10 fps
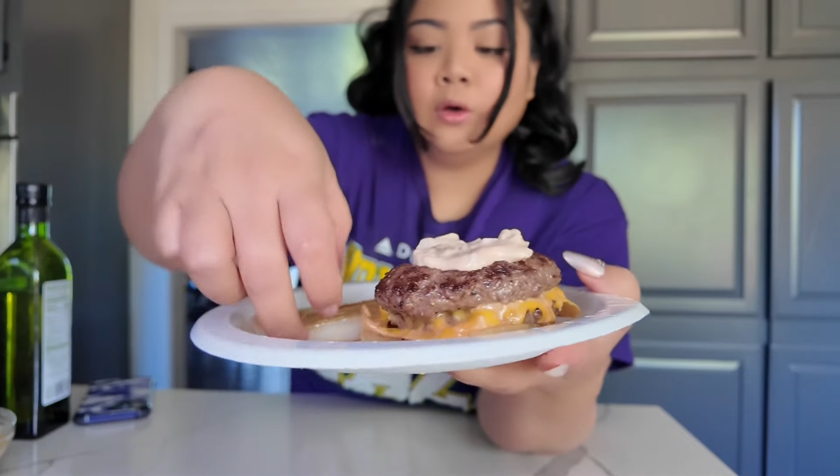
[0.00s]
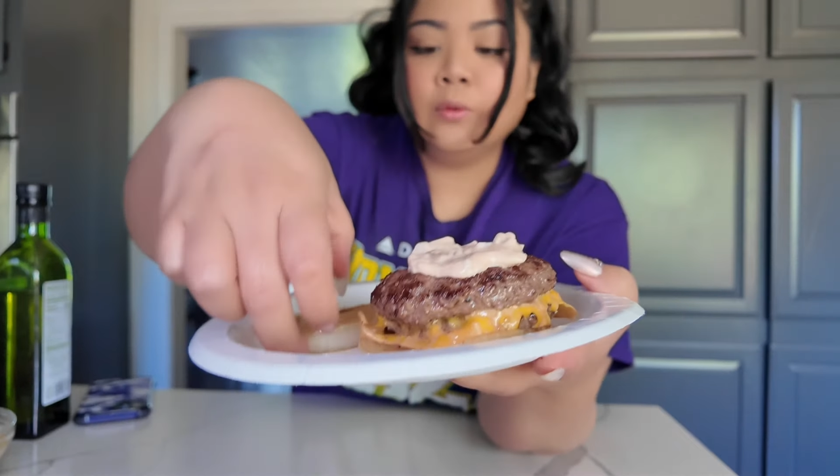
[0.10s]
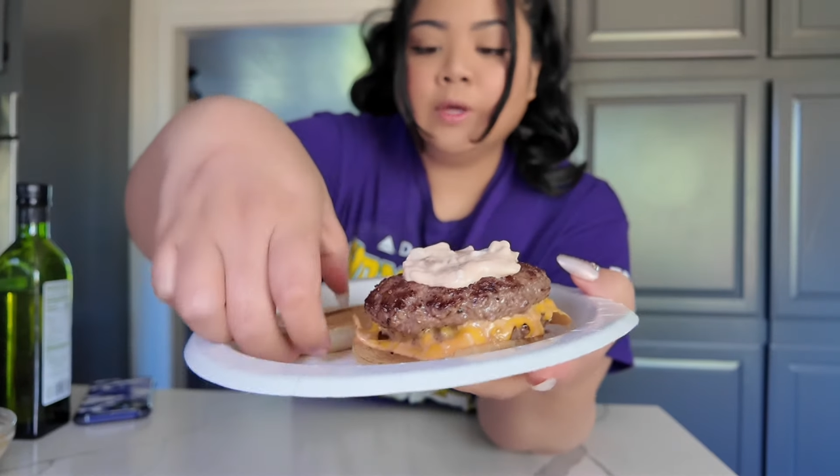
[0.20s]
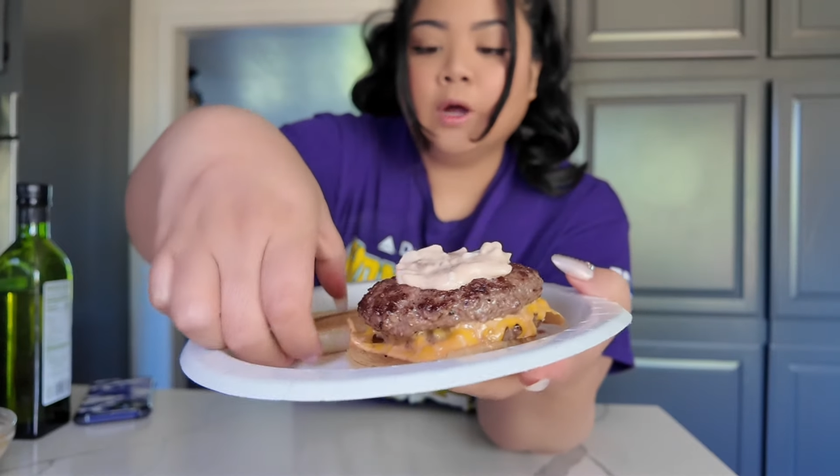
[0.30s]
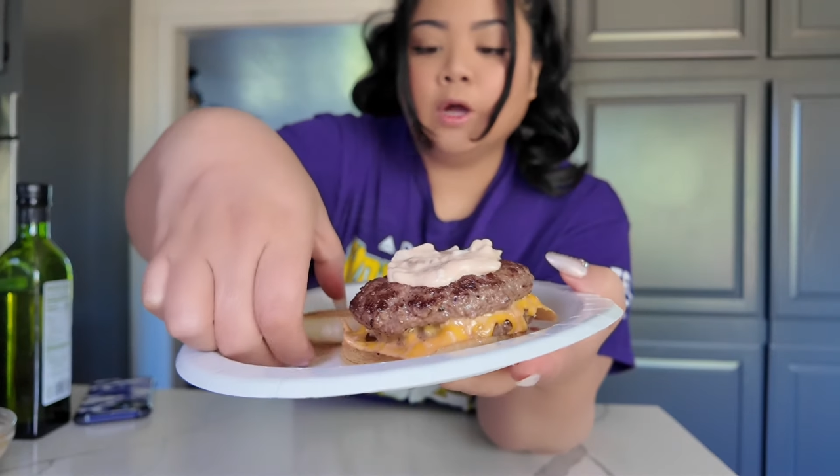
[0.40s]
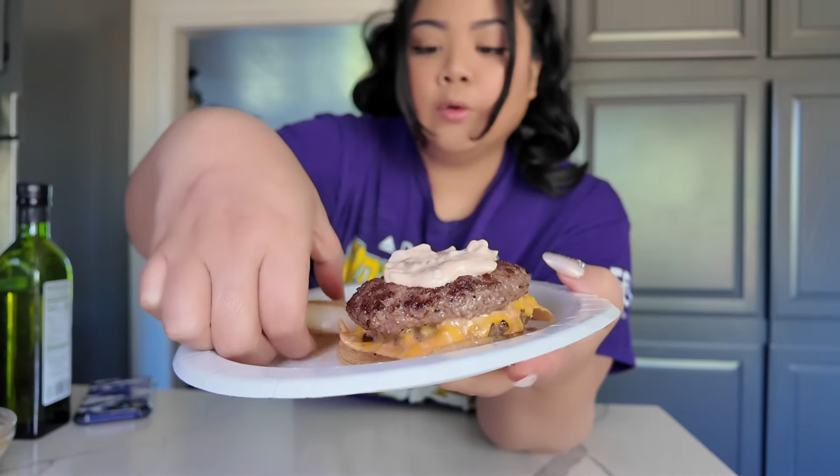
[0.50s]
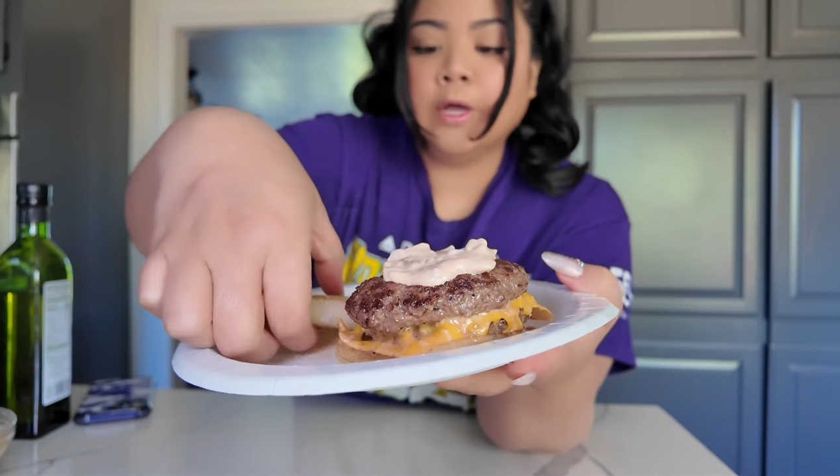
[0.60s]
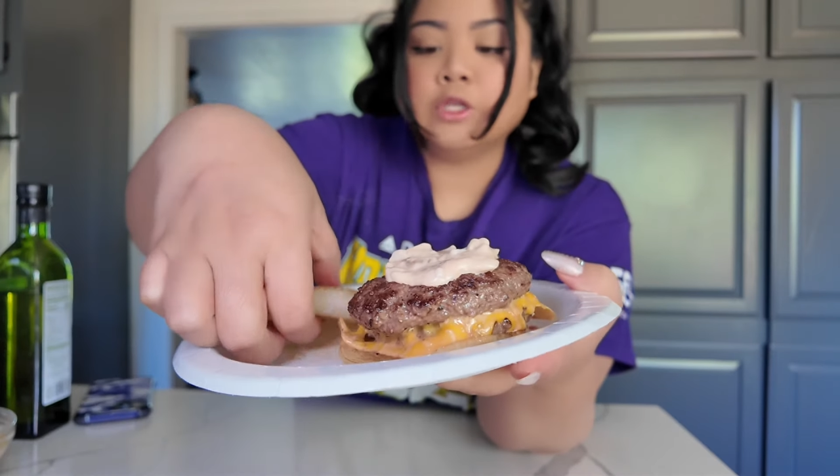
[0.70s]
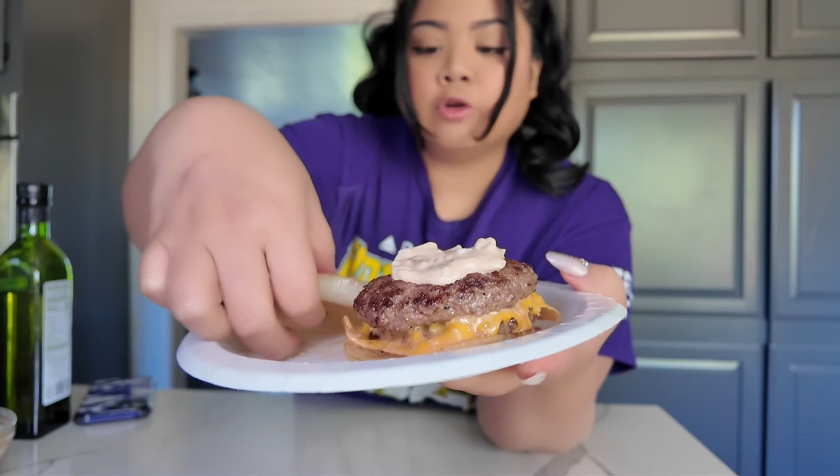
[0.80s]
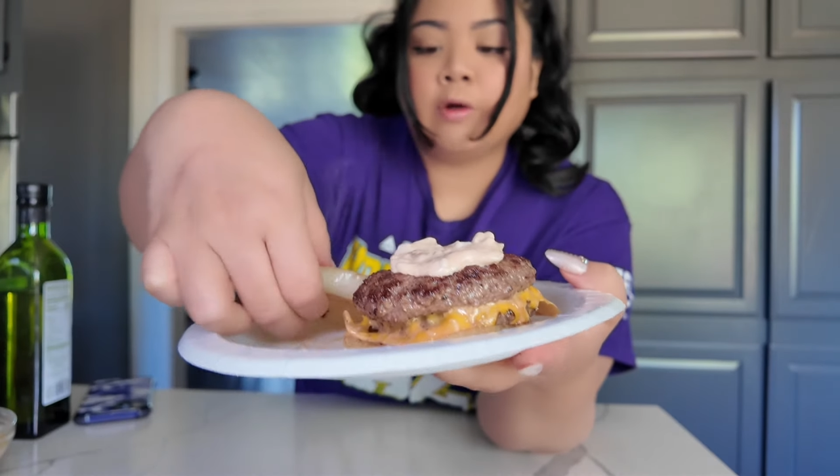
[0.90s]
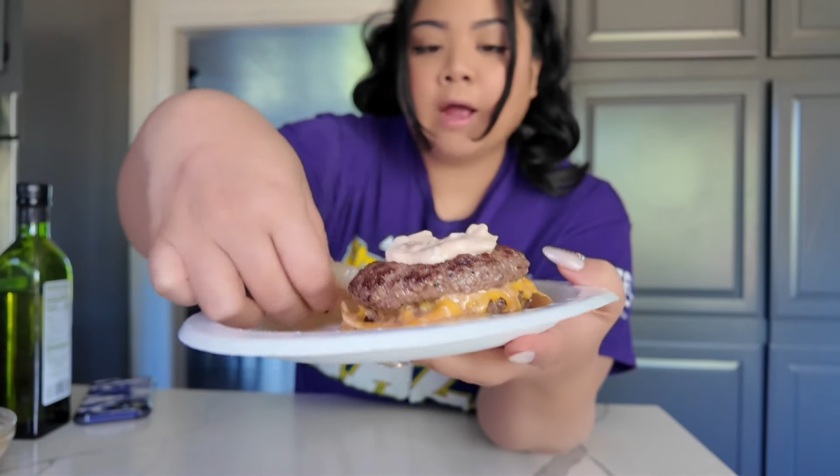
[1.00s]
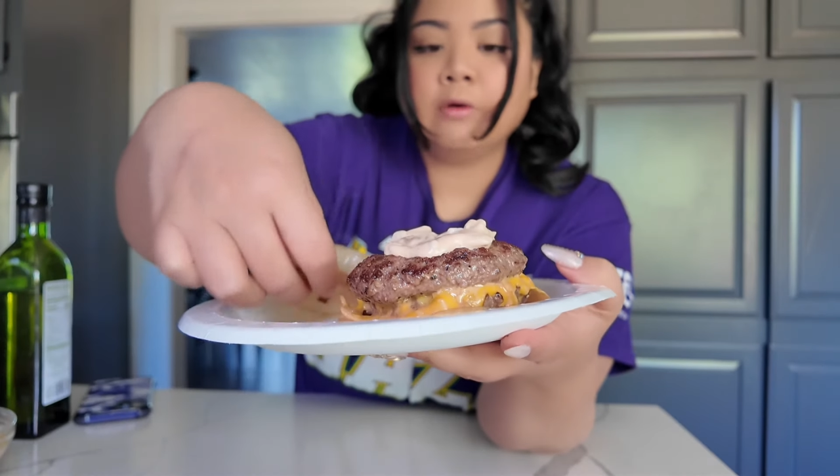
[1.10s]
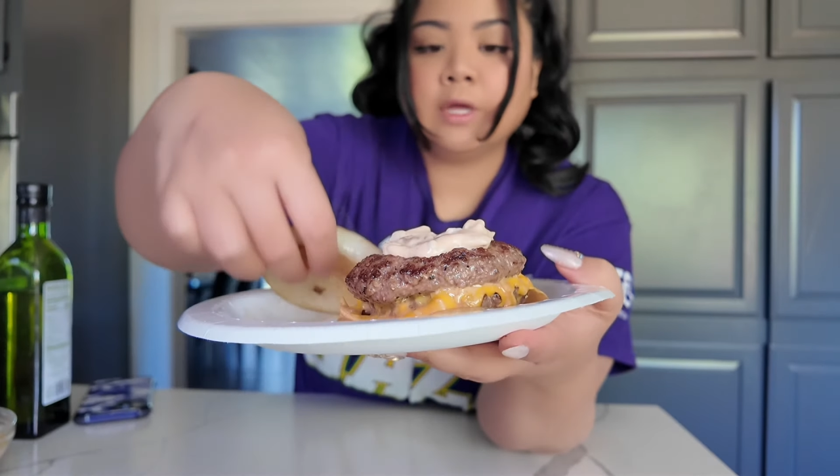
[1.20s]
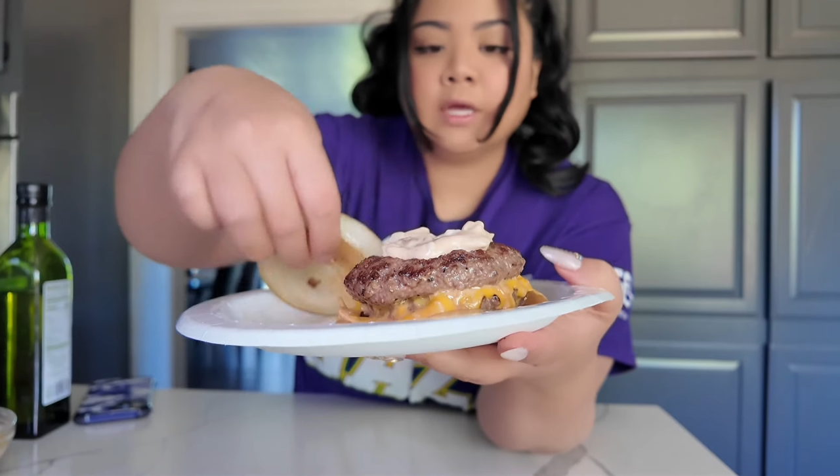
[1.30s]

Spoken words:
We are going to crown